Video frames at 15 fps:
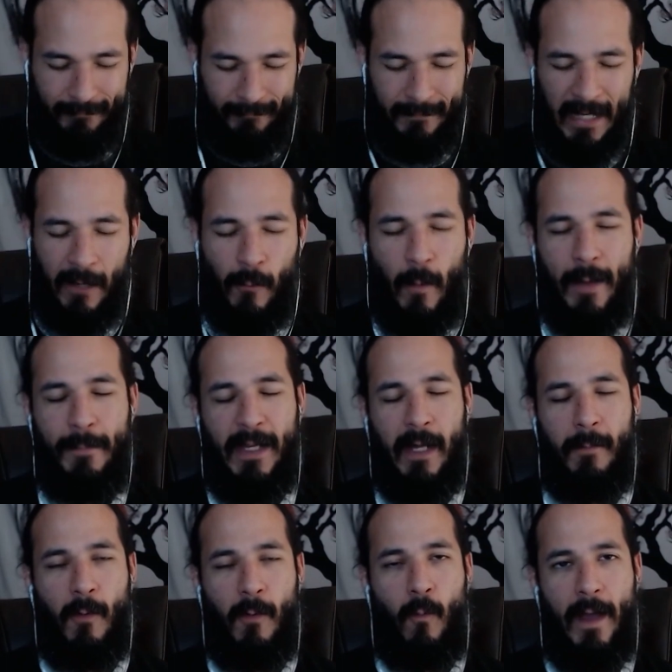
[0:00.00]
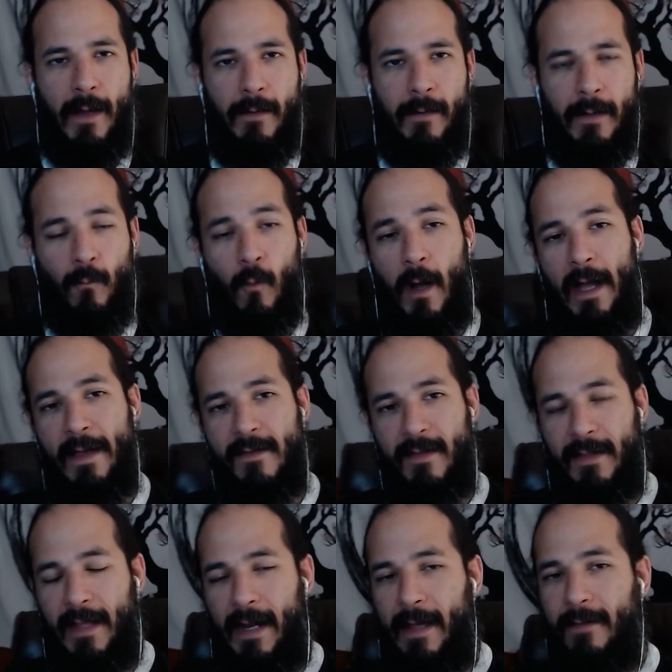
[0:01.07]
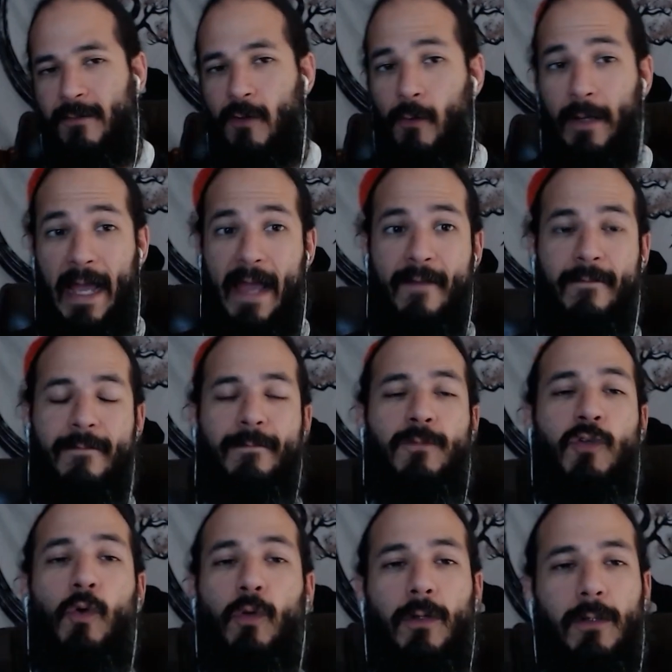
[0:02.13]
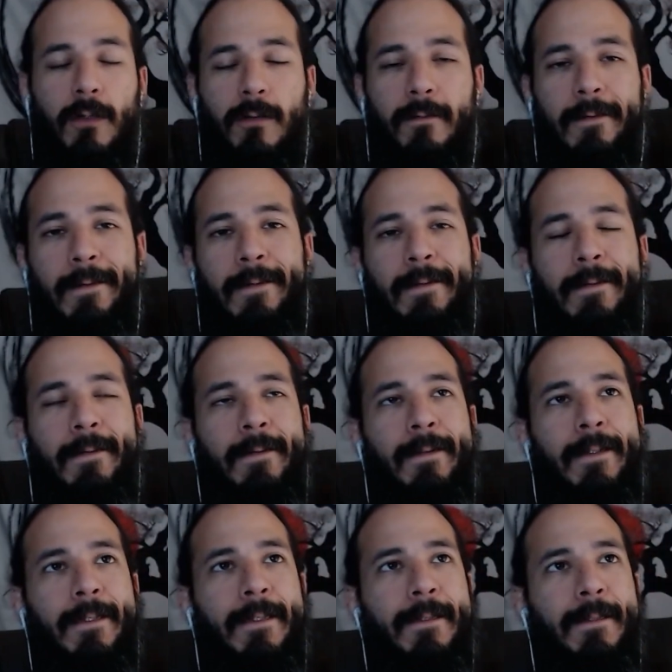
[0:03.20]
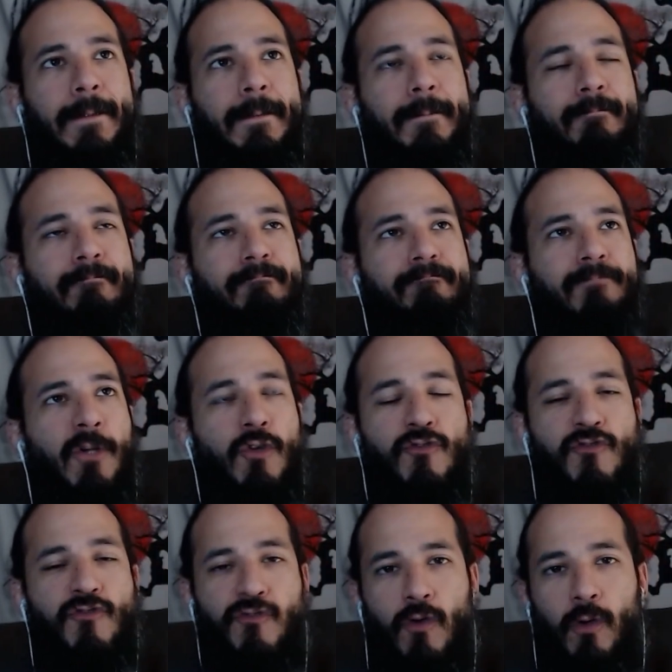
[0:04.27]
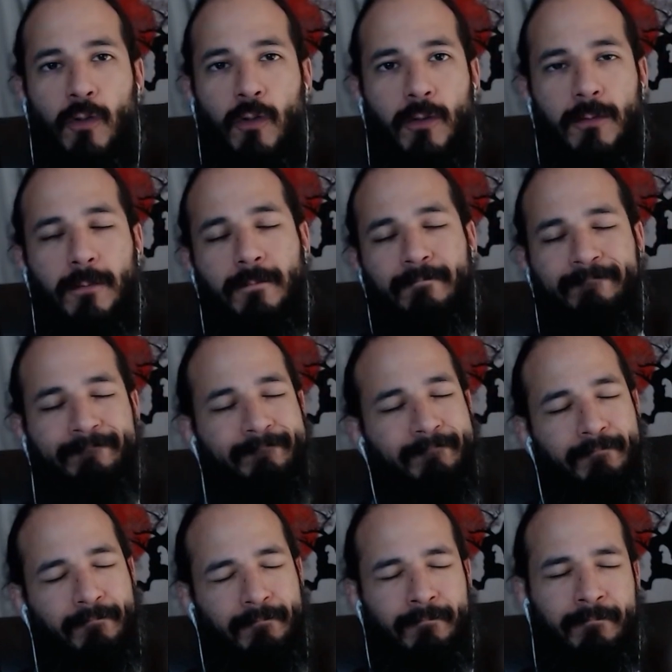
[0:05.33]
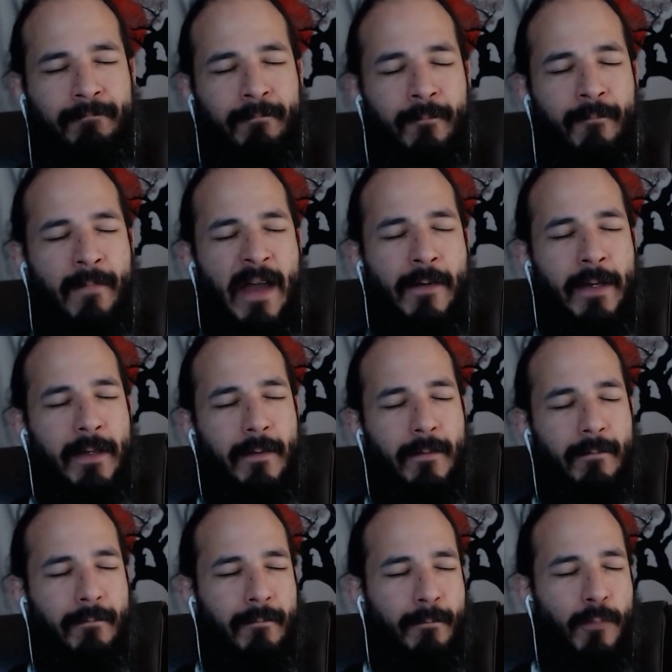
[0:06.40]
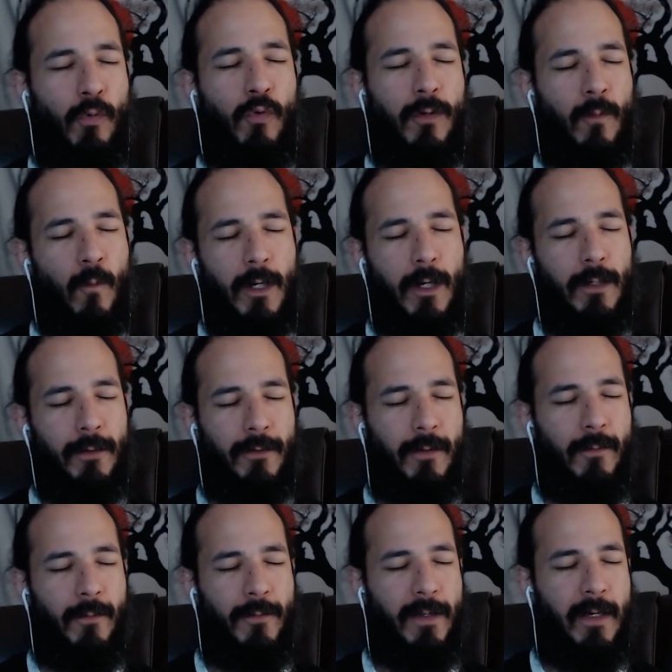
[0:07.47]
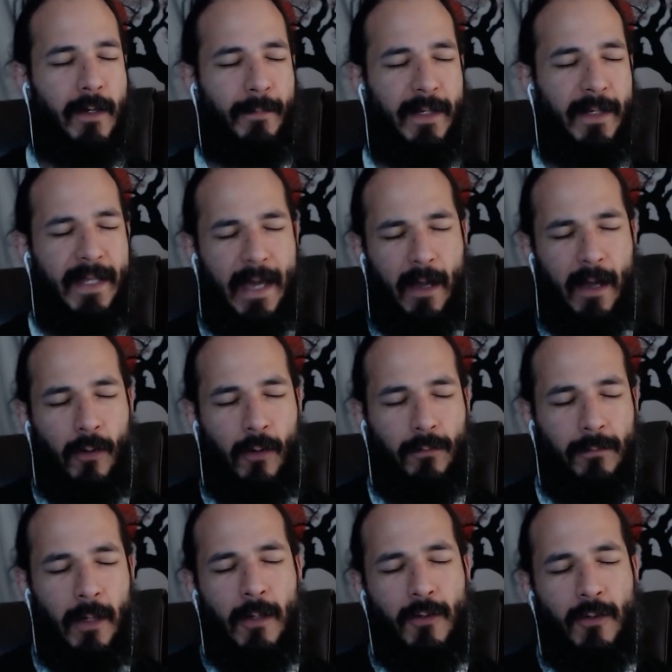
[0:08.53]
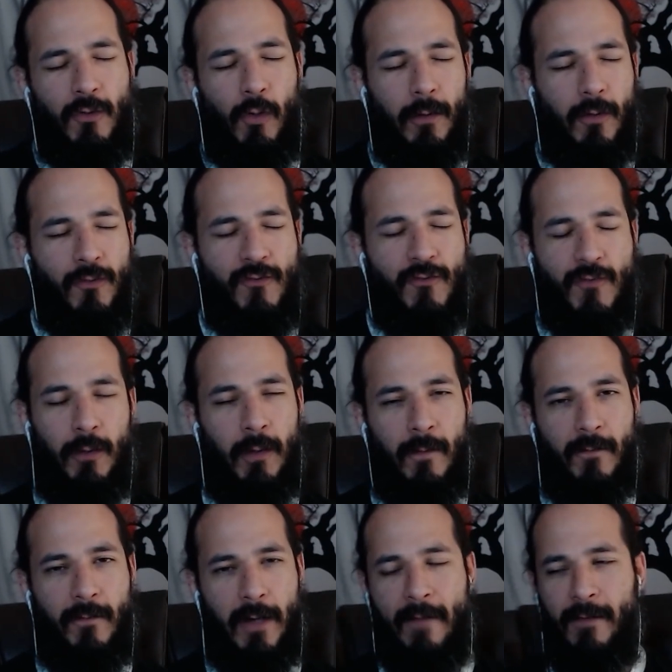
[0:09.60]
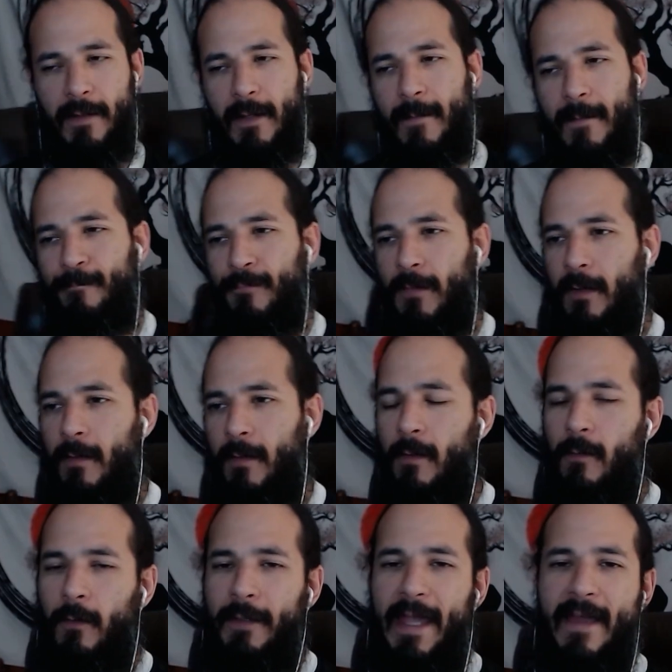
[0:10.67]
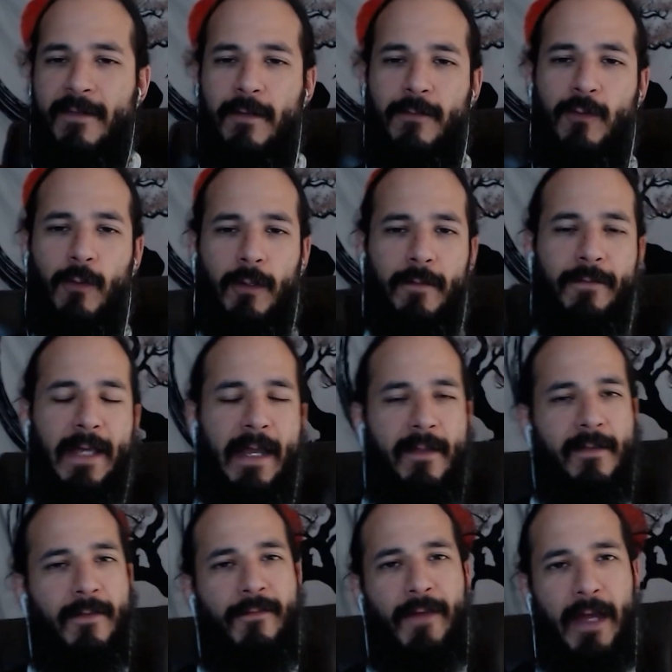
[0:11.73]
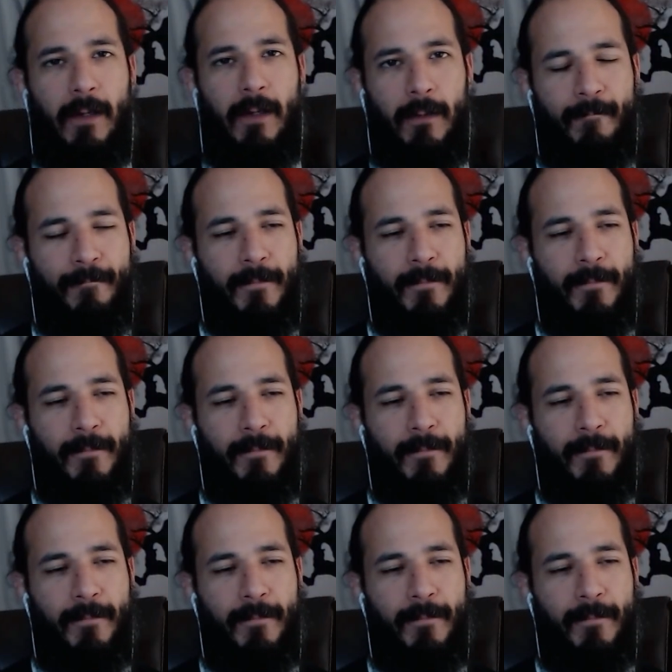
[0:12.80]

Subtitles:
How do I become aware, and why is it that I don't have total control? Very poor word to use here, but yeah, total control over everything. Well, the answer to all of that is the veil.